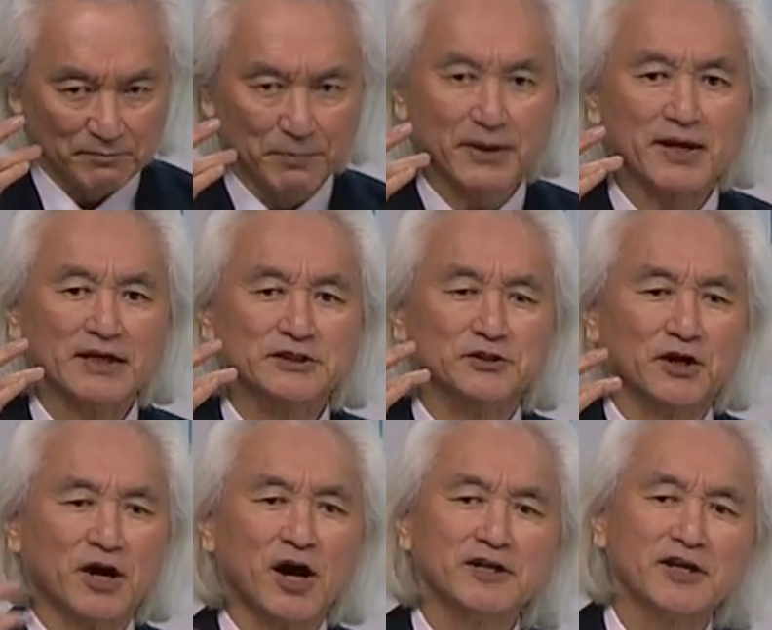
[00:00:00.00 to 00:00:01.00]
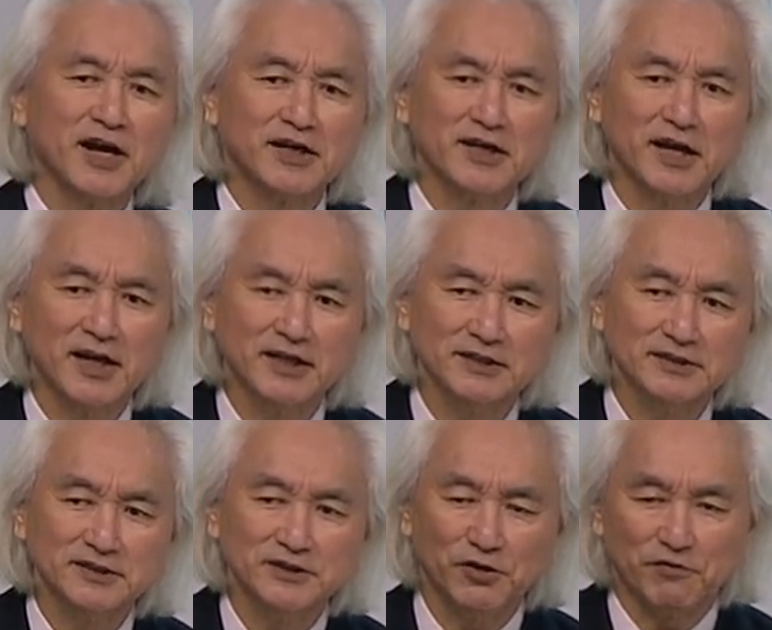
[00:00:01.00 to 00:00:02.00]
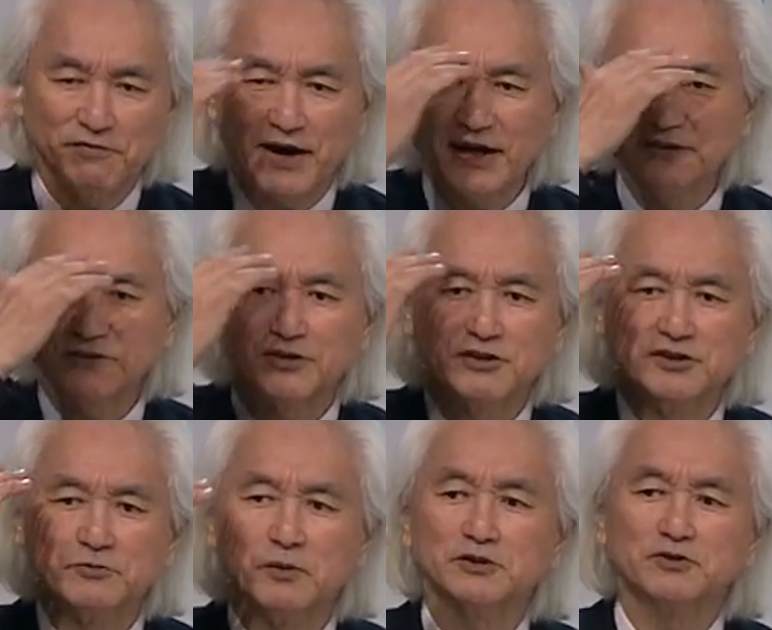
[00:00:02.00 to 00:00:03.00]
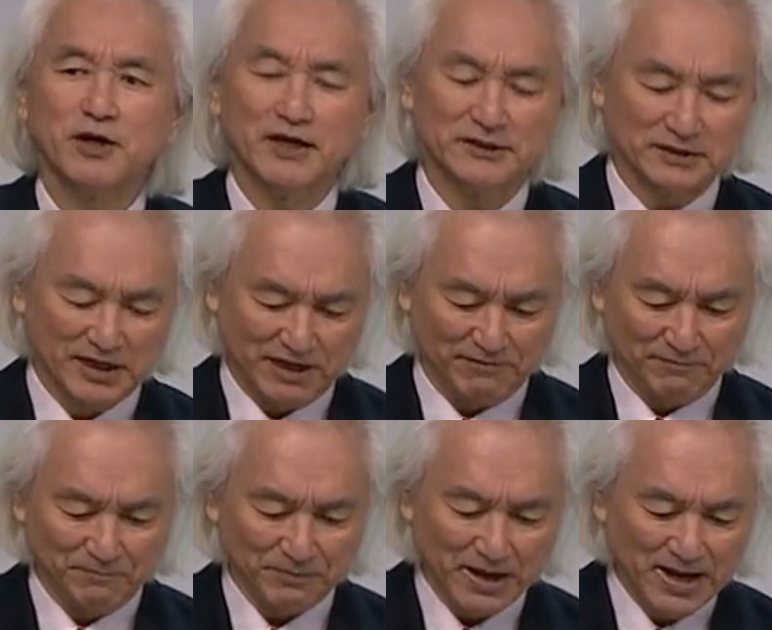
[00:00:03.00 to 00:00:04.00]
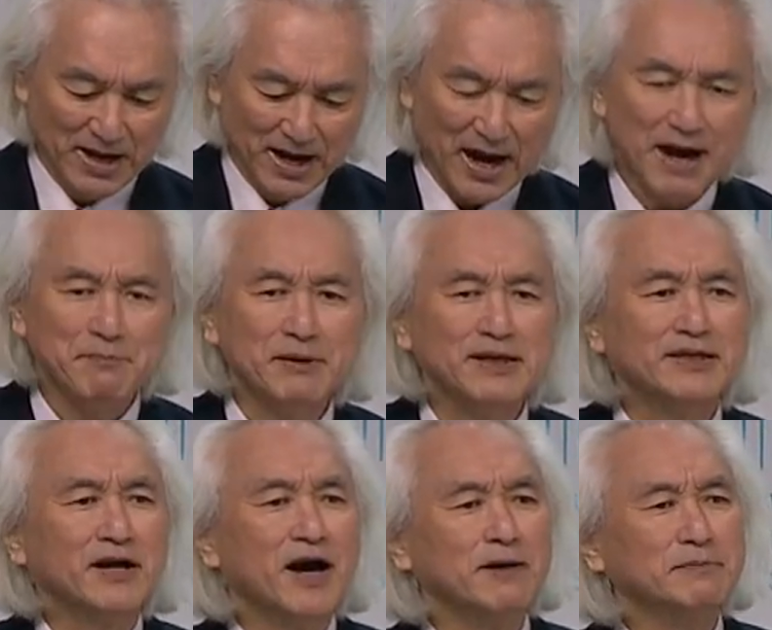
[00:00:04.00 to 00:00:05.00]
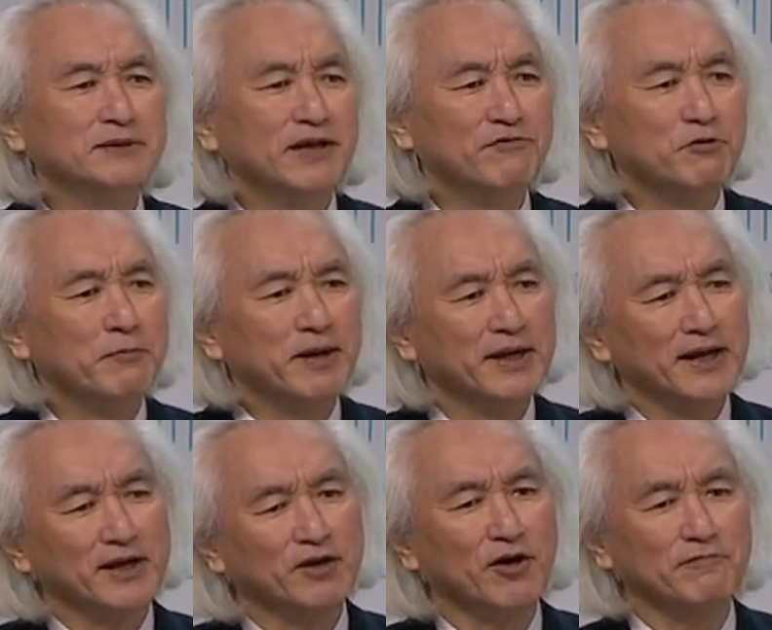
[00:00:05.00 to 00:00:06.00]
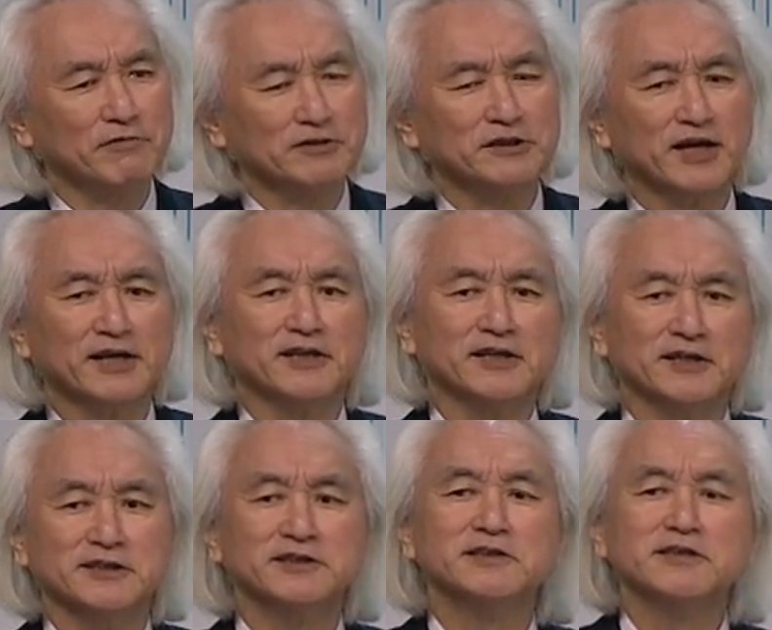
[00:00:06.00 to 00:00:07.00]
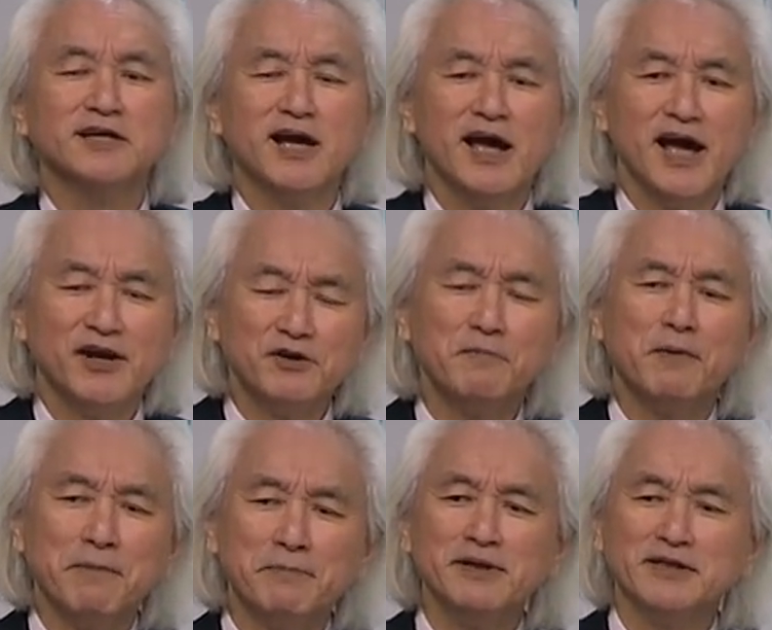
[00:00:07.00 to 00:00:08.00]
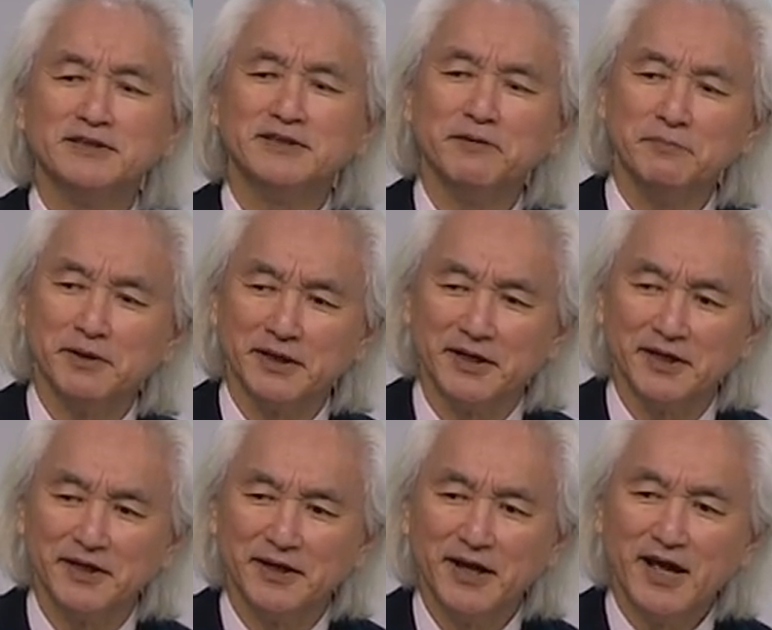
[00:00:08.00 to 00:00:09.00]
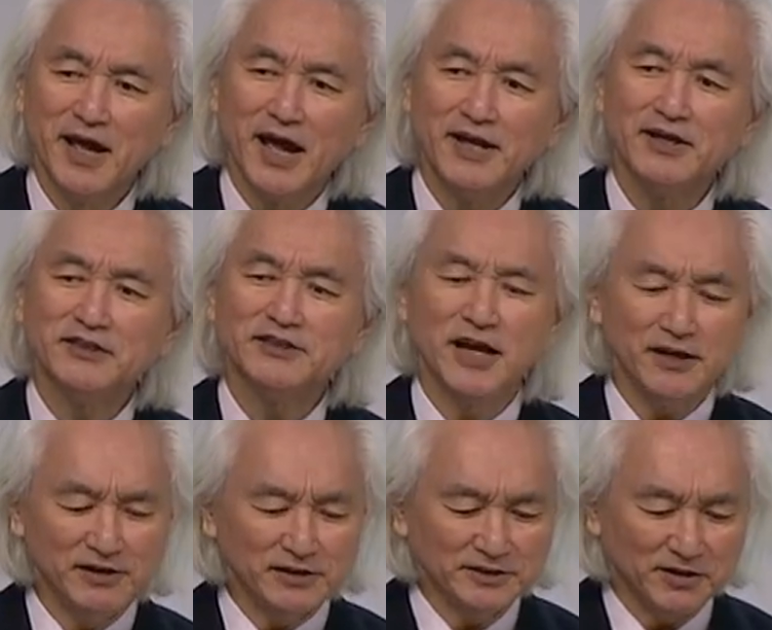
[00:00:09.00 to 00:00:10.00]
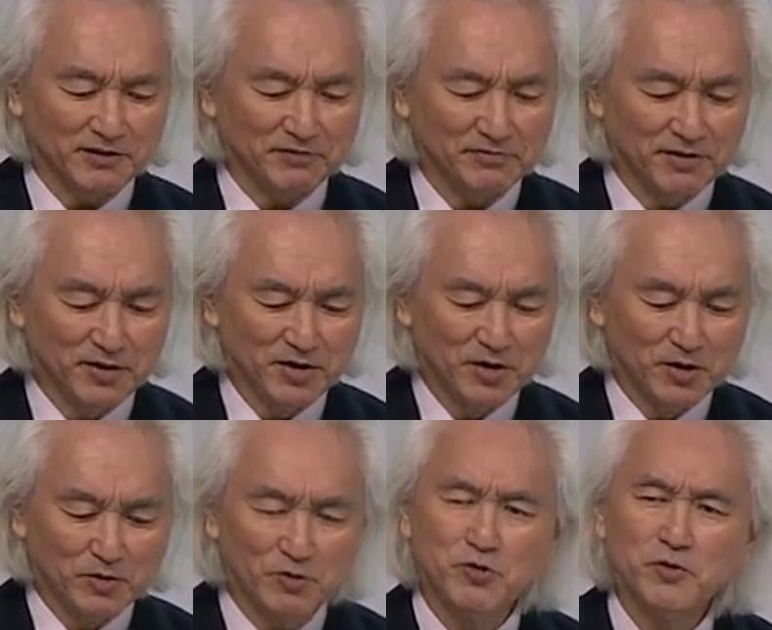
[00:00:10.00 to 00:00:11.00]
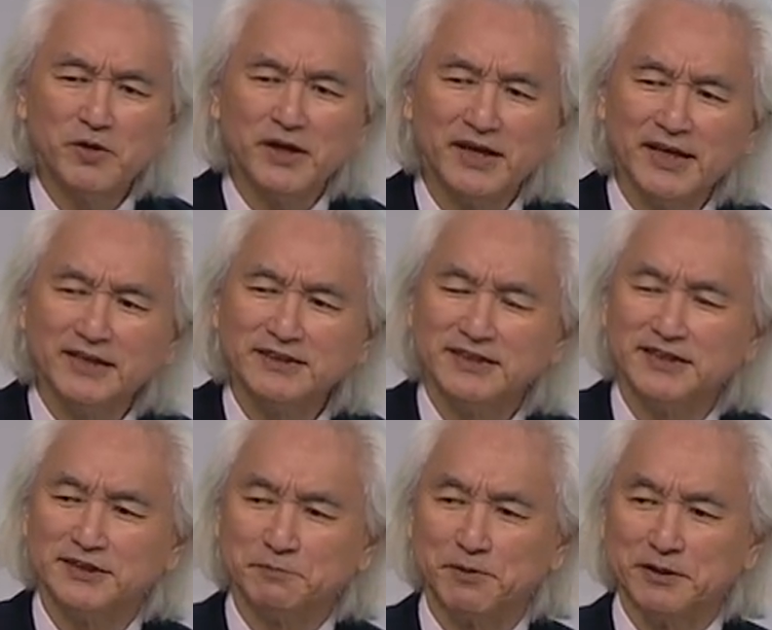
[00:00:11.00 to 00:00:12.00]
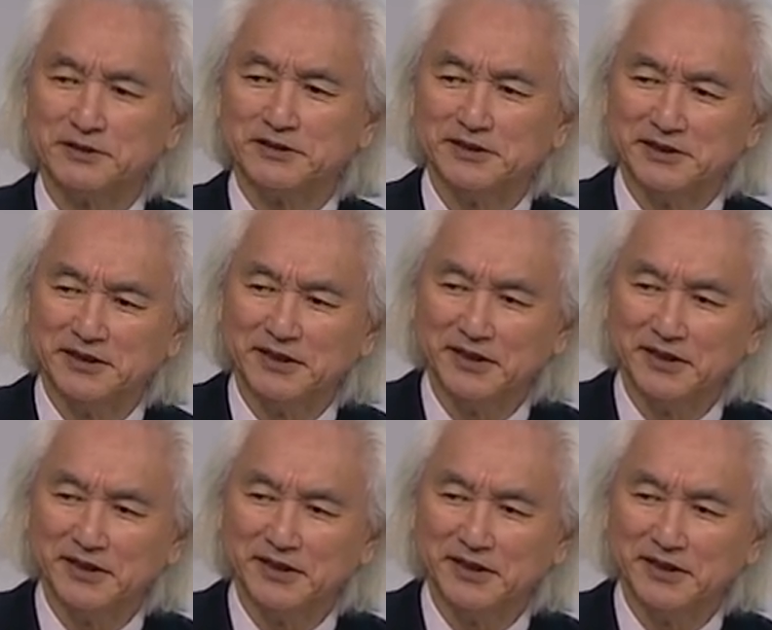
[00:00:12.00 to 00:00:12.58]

contact lens, your visors will translate. How many times have you been at a conference like this and you bump into somebody and you say to yourself, who is this person?